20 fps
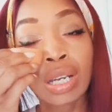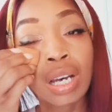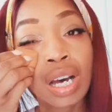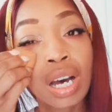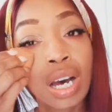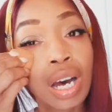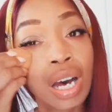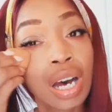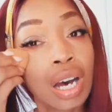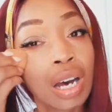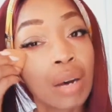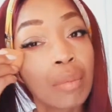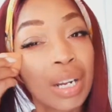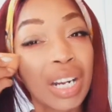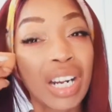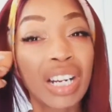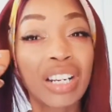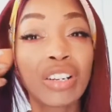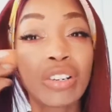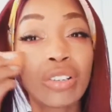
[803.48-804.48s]
And
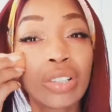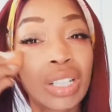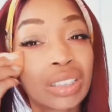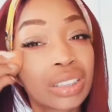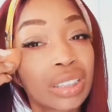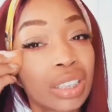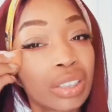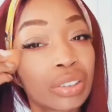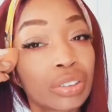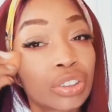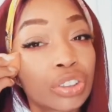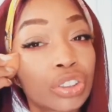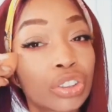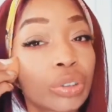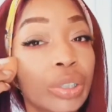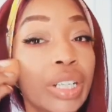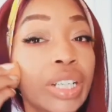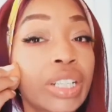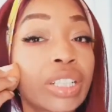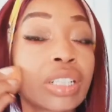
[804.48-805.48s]
I know that sounds
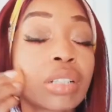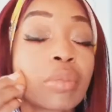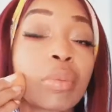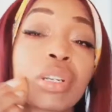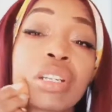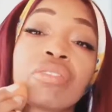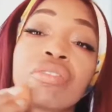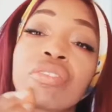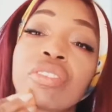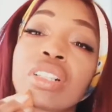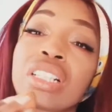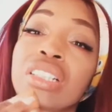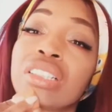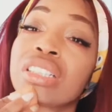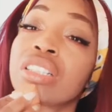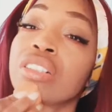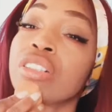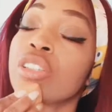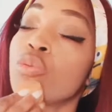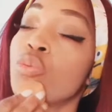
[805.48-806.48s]
strange. I mean,
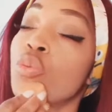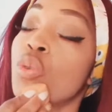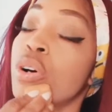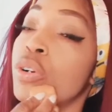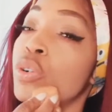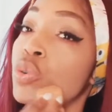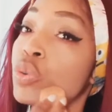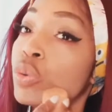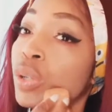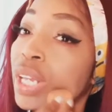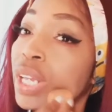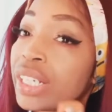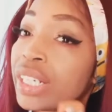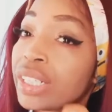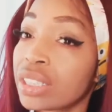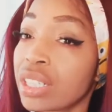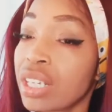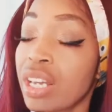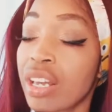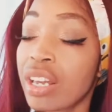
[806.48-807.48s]
consider one who
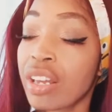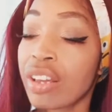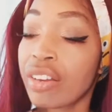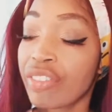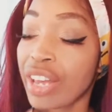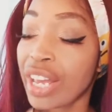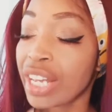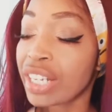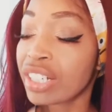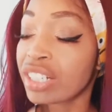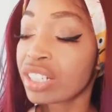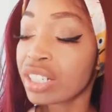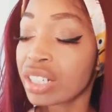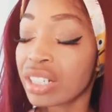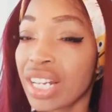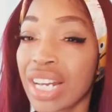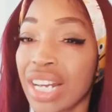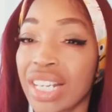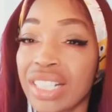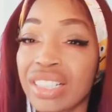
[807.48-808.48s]
likes
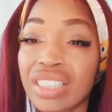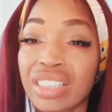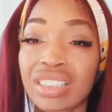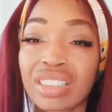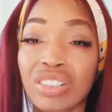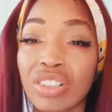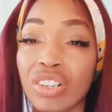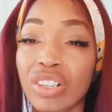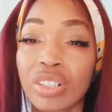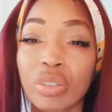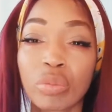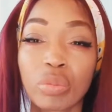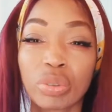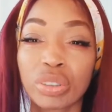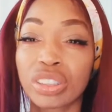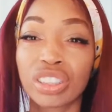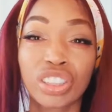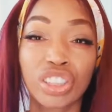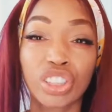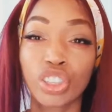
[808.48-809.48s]
fashion, I just thought it was
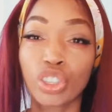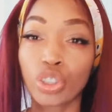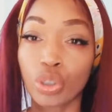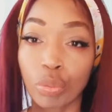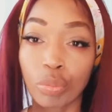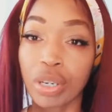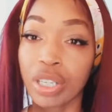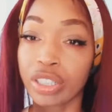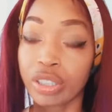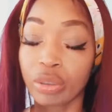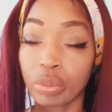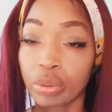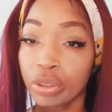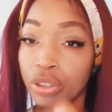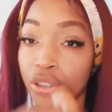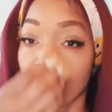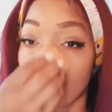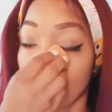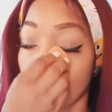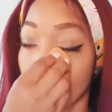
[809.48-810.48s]
just too much. It was
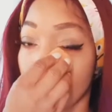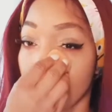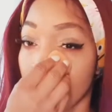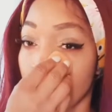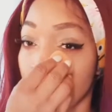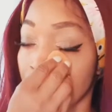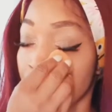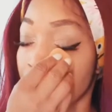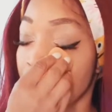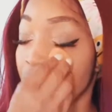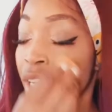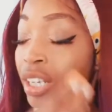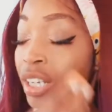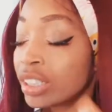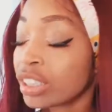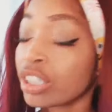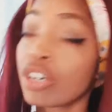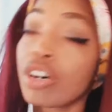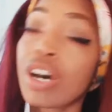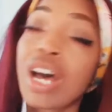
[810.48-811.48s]
overwhelming.
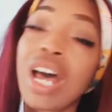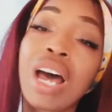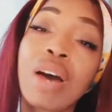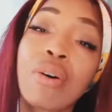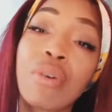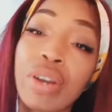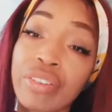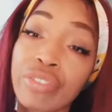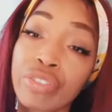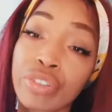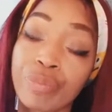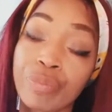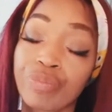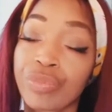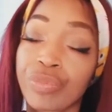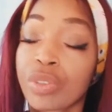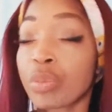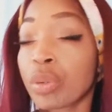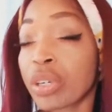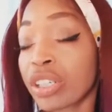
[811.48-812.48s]
So, however,
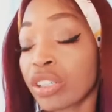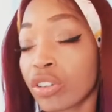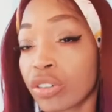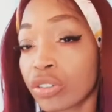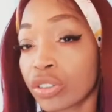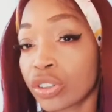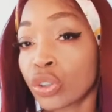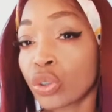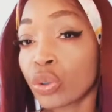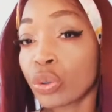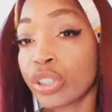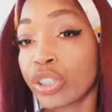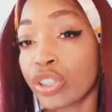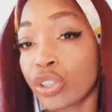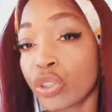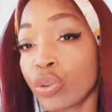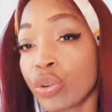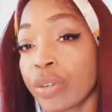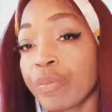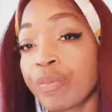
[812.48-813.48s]
to make a long story
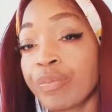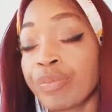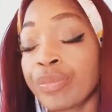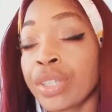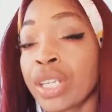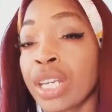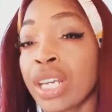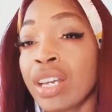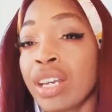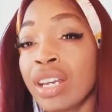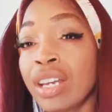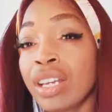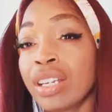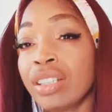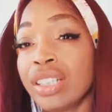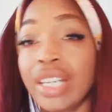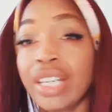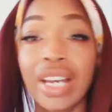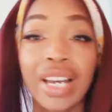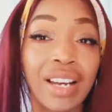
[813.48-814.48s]
short,
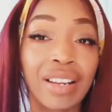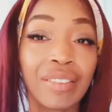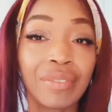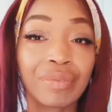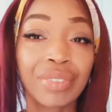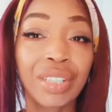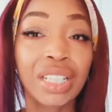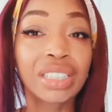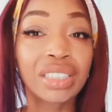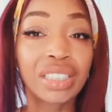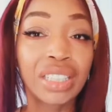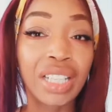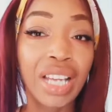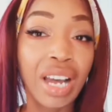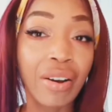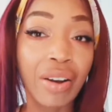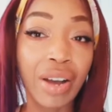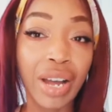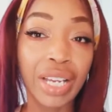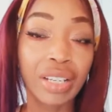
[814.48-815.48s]
yeah, that's
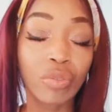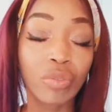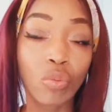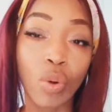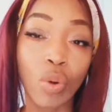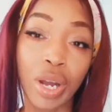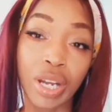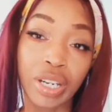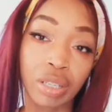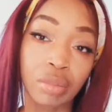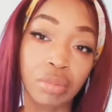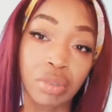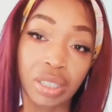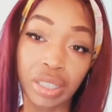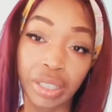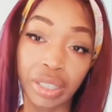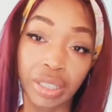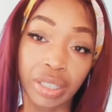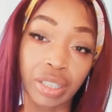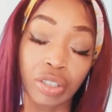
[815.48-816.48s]
how I wind up
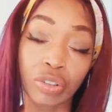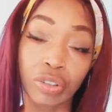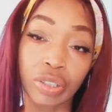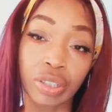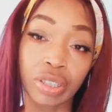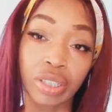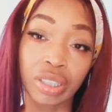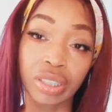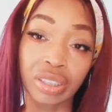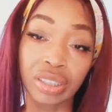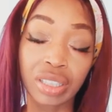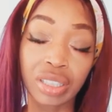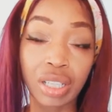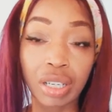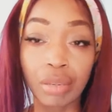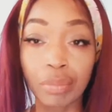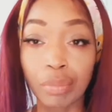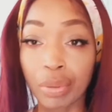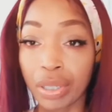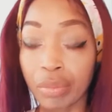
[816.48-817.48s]
clicking on this
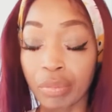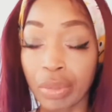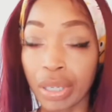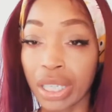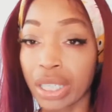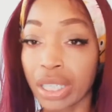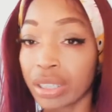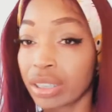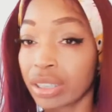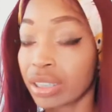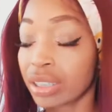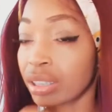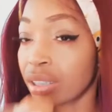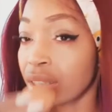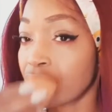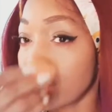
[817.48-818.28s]
company man's